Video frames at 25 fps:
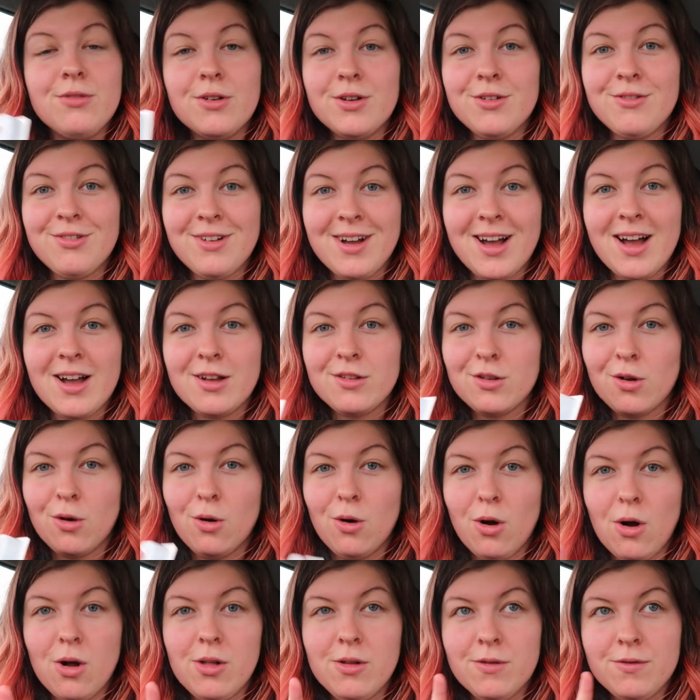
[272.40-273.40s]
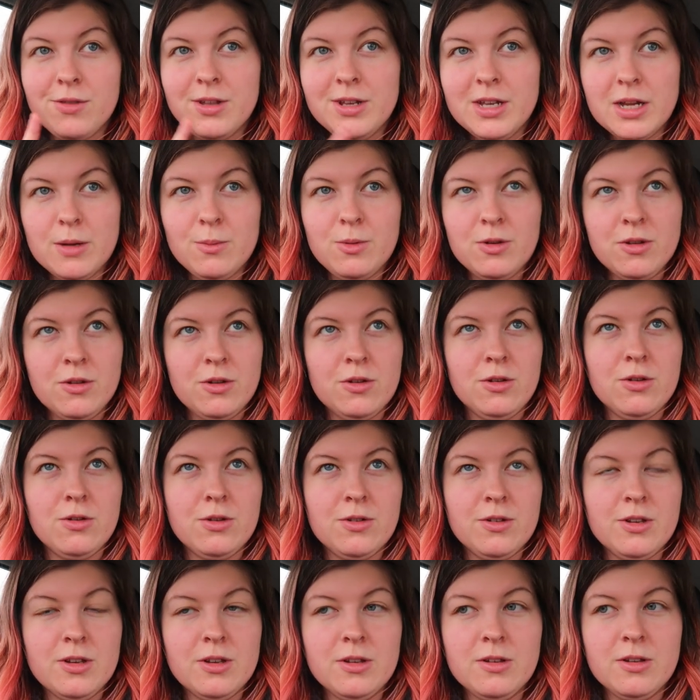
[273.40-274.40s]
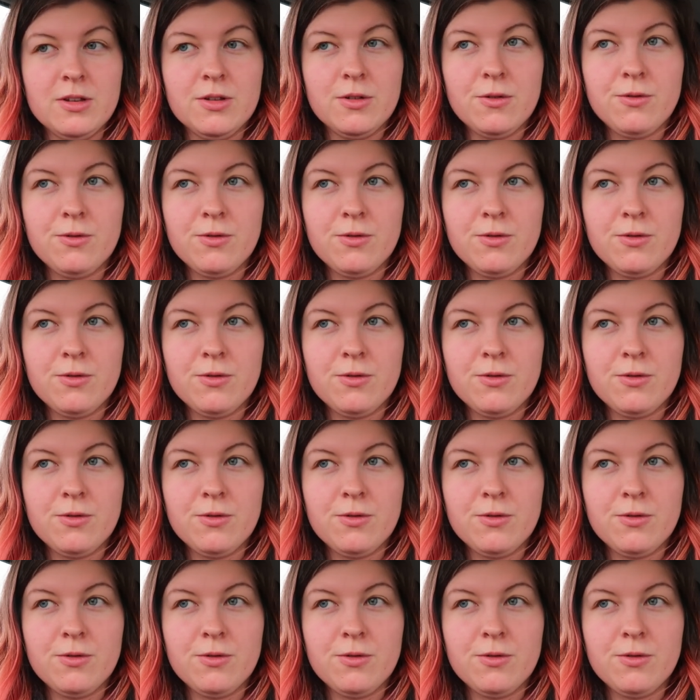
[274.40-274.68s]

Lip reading: fun fact, all of the dips and sauces